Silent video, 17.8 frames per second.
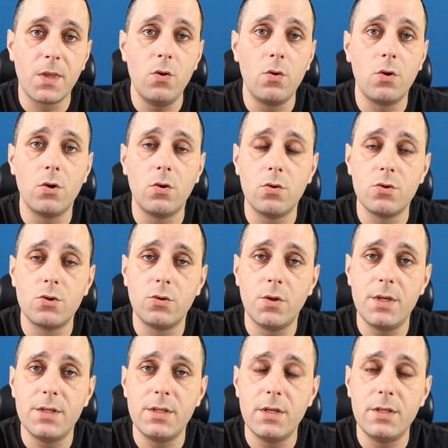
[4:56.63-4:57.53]
You can
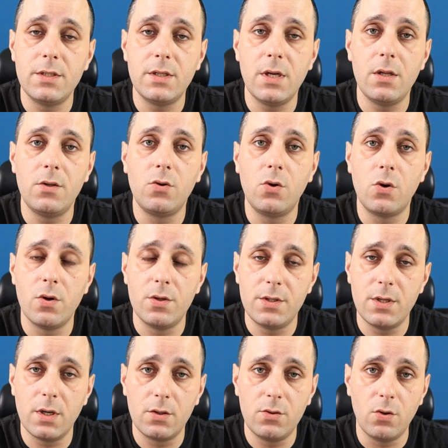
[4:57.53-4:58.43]
also, as I said,
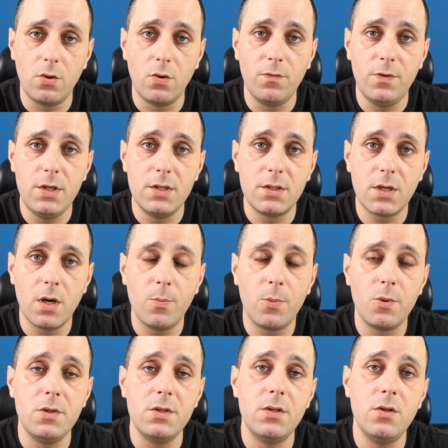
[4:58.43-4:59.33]
contact all of these
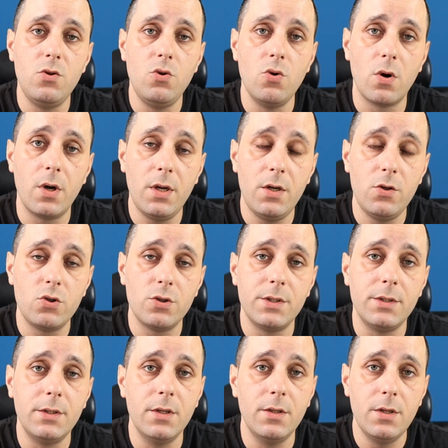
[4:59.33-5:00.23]
companies that you are
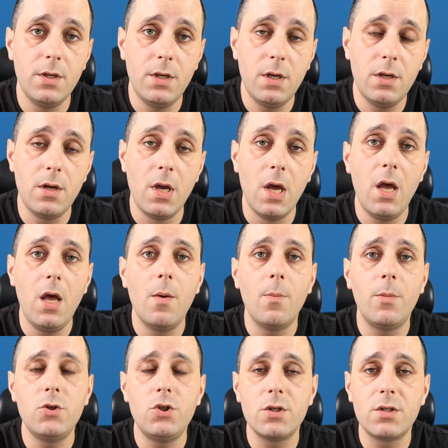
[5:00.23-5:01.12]
interested in,
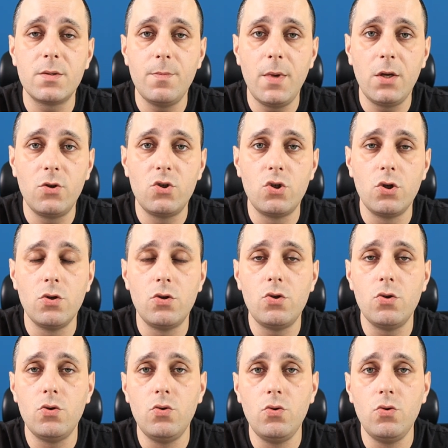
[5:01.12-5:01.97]
but just make sure to